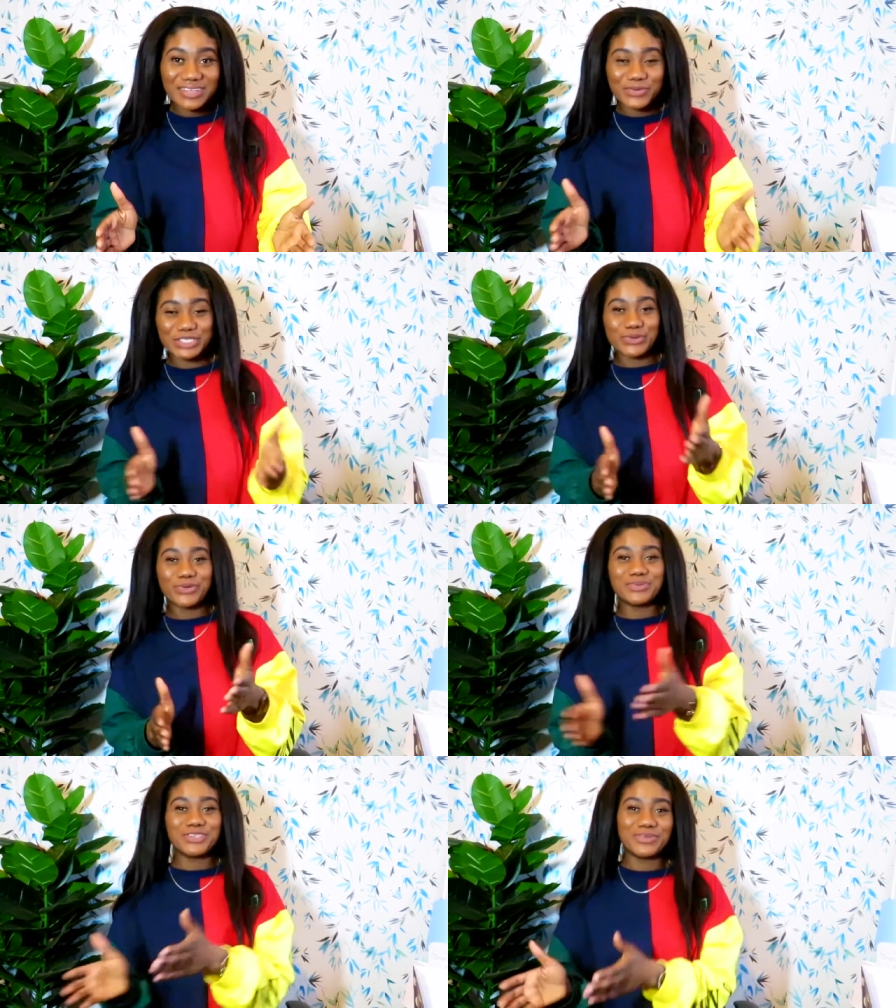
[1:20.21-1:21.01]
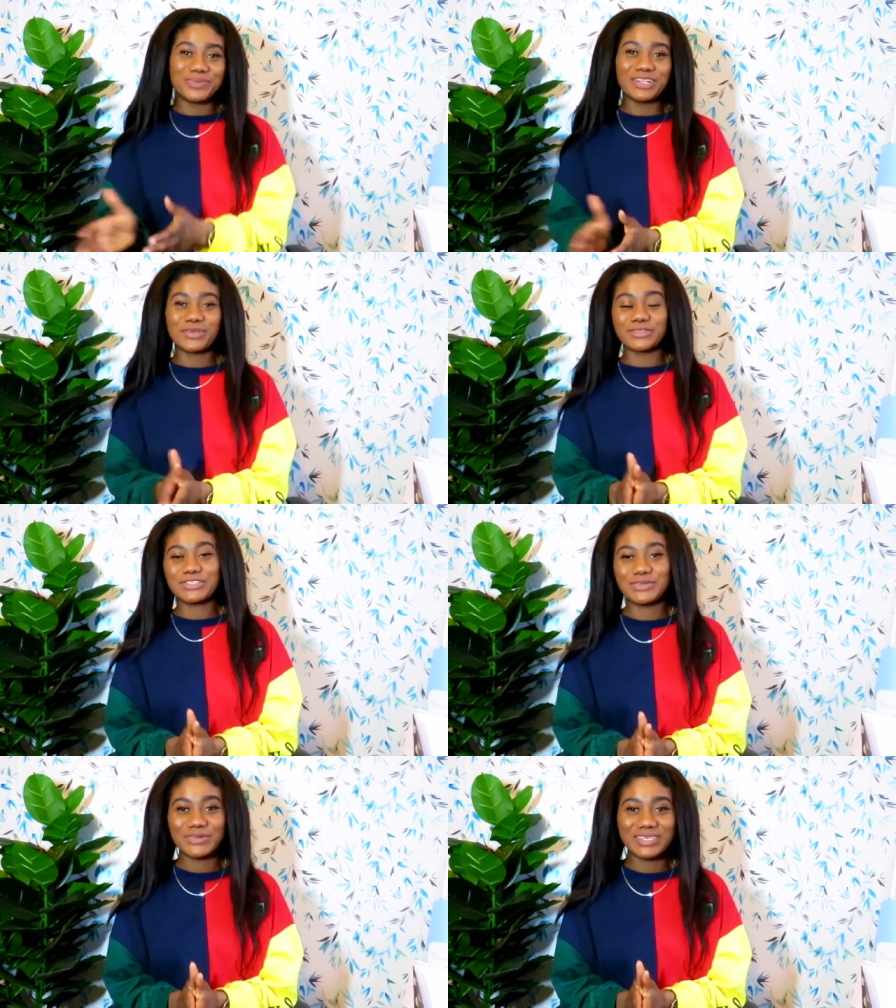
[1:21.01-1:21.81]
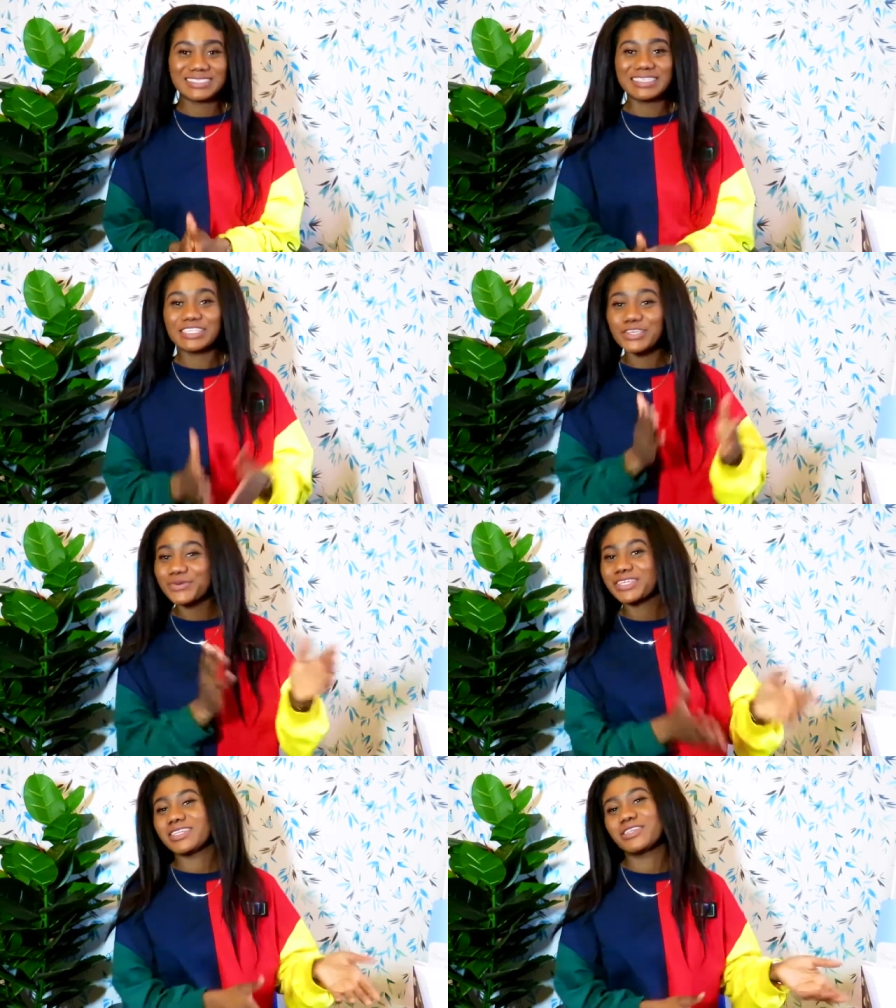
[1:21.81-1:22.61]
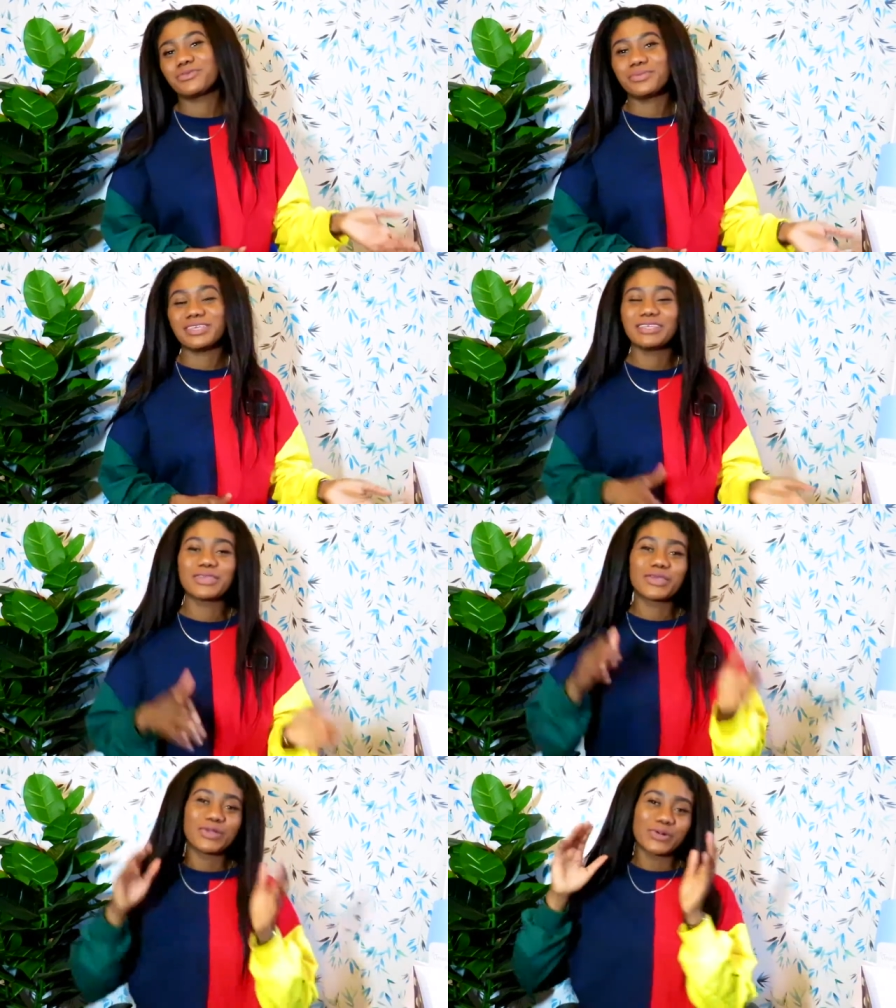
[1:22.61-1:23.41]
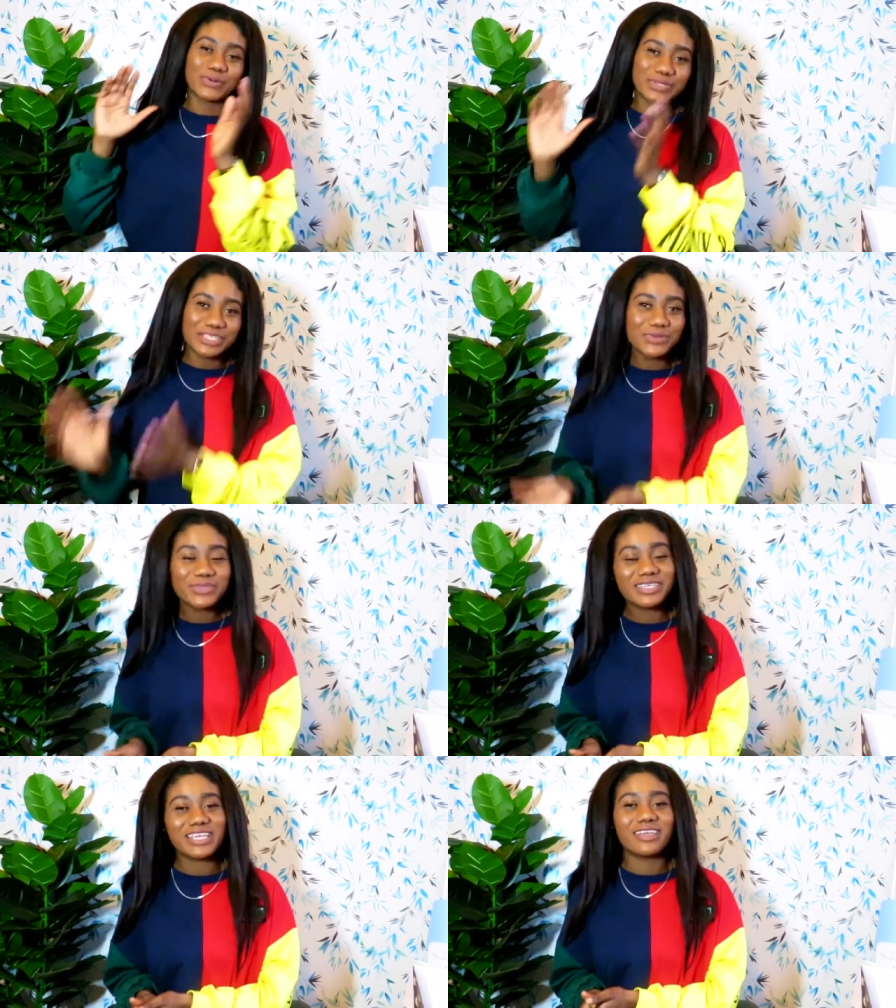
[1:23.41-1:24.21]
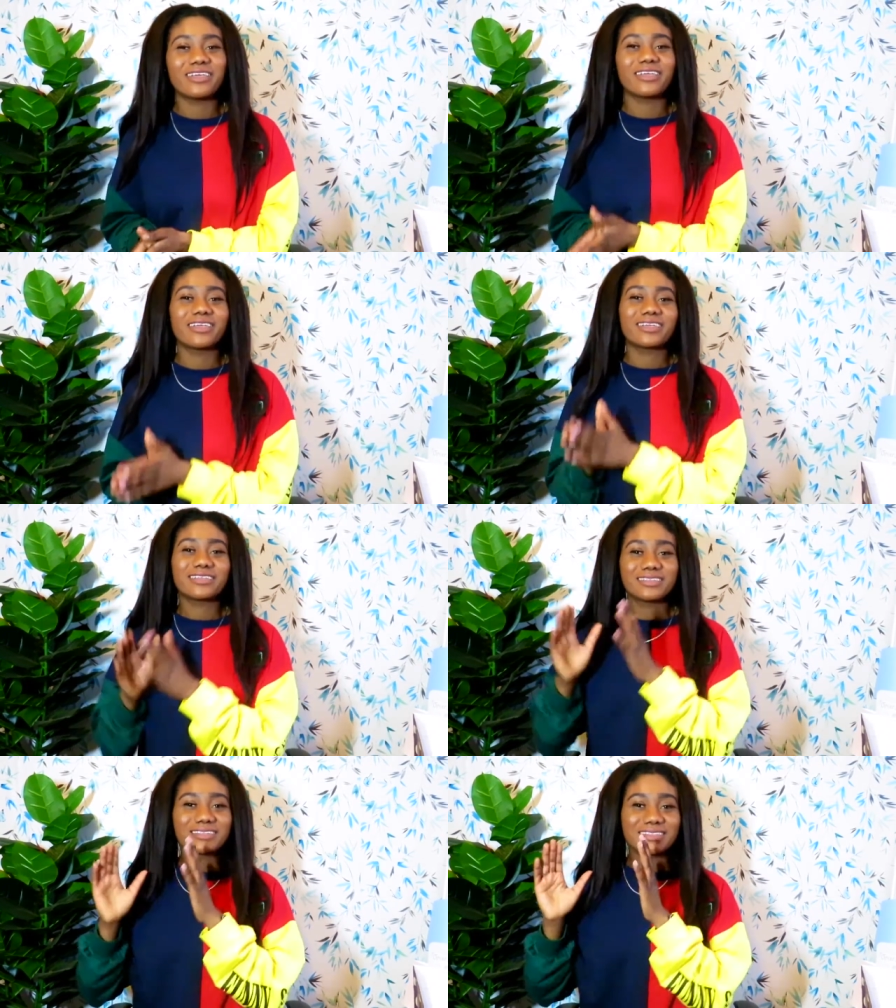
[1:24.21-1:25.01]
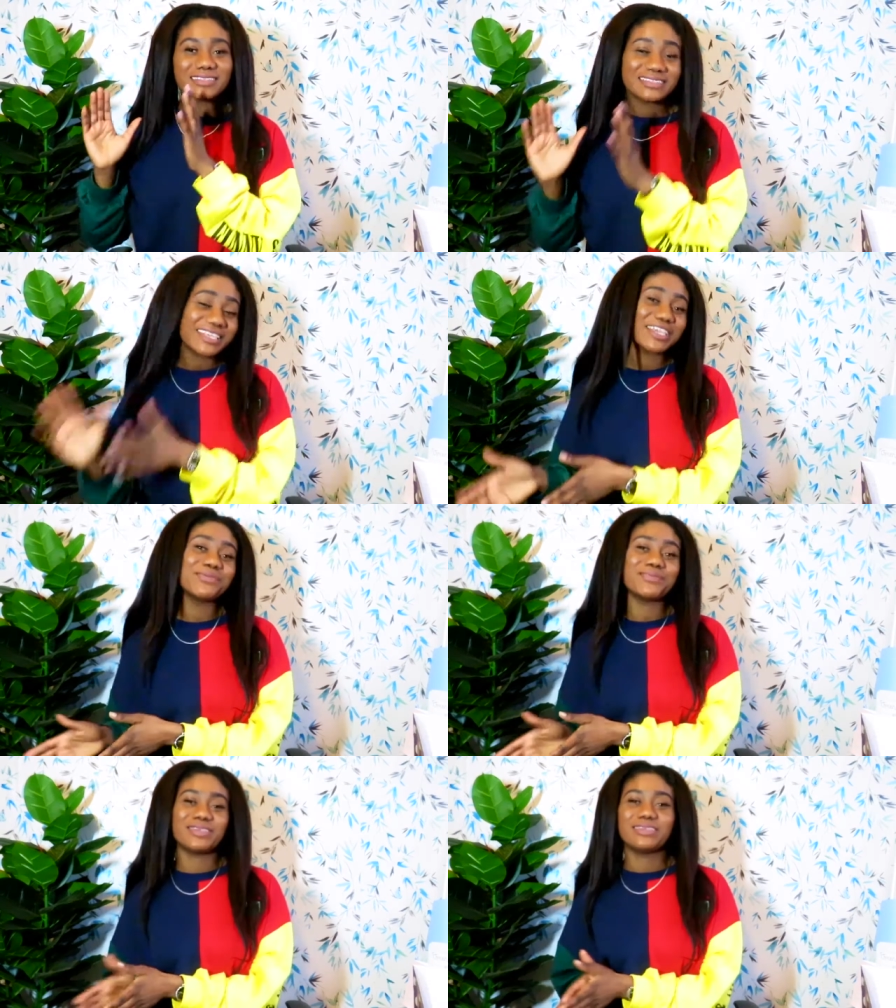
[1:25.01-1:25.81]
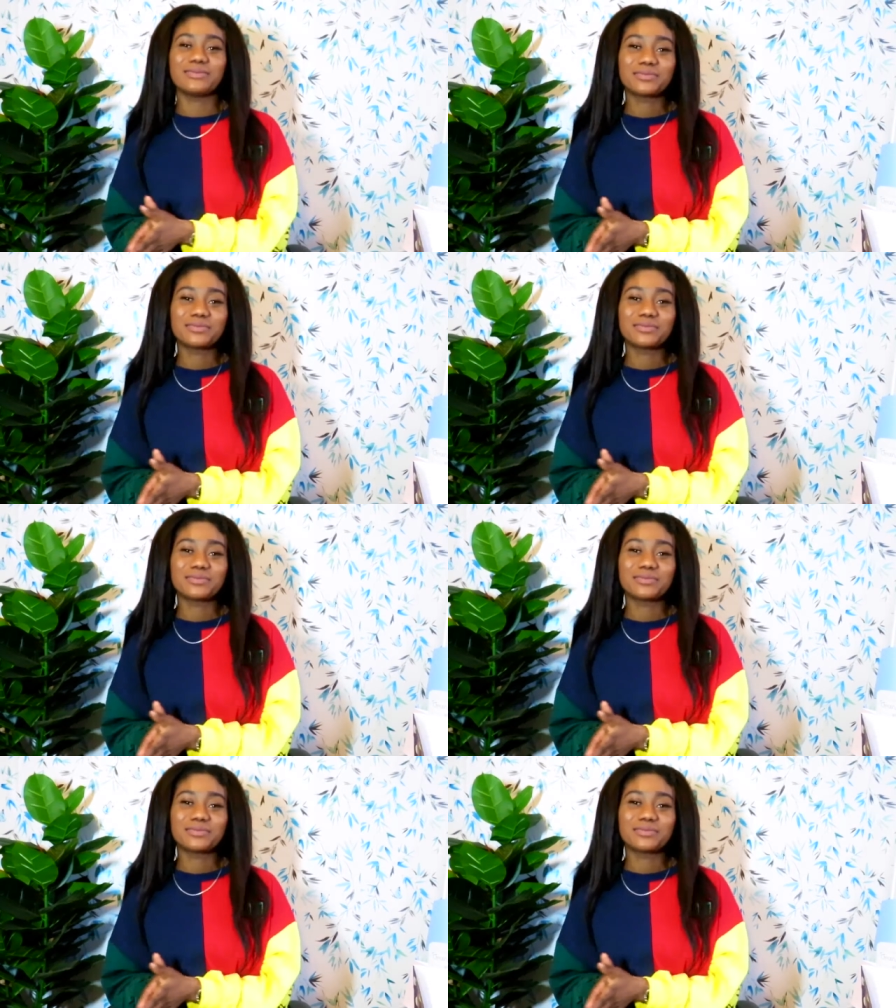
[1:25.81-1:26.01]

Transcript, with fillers: Which group do you belong to? Is it New Year, New Me or New Year, Same Me?